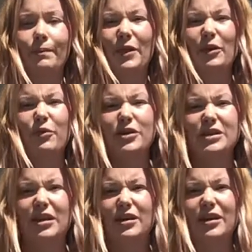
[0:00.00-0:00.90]
I
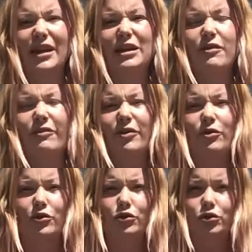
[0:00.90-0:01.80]
wonder, can you feel
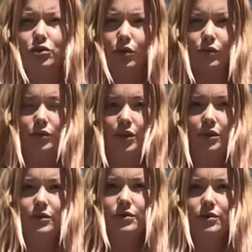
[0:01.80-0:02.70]
your
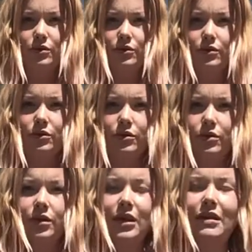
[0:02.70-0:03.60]
shoulders?
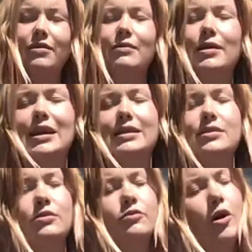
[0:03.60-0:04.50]
Give them a
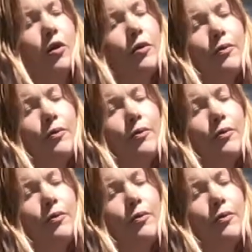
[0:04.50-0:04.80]
little roll.